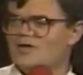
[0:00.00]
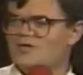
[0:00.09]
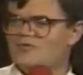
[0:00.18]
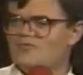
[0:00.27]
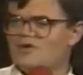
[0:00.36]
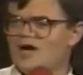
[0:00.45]

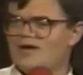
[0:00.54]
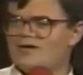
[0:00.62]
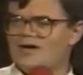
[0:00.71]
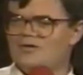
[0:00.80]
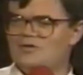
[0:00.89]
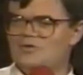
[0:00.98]
you've got
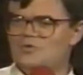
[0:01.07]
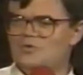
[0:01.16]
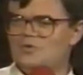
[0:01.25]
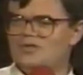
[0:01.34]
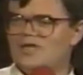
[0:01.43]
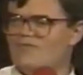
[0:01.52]
a
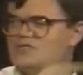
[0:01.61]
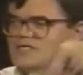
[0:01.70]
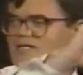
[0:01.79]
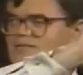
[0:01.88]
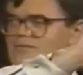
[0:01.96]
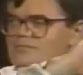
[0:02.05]
new love
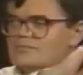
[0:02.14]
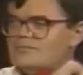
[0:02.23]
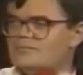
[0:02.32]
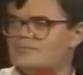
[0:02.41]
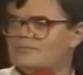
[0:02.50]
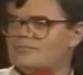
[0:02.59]
seat.
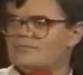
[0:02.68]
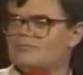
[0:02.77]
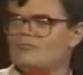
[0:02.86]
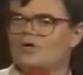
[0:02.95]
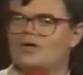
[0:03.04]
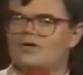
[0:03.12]

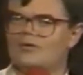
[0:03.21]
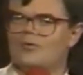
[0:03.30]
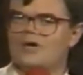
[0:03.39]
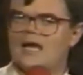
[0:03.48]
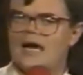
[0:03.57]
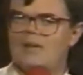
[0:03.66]

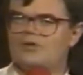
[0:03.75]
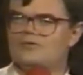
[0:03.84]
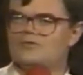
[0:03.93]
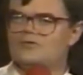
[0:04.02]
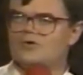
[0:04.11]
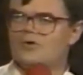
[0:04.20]
What
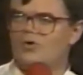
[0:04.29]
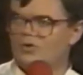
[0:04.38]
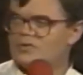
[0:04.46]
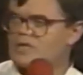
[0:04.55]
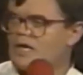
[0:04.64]
happened to your old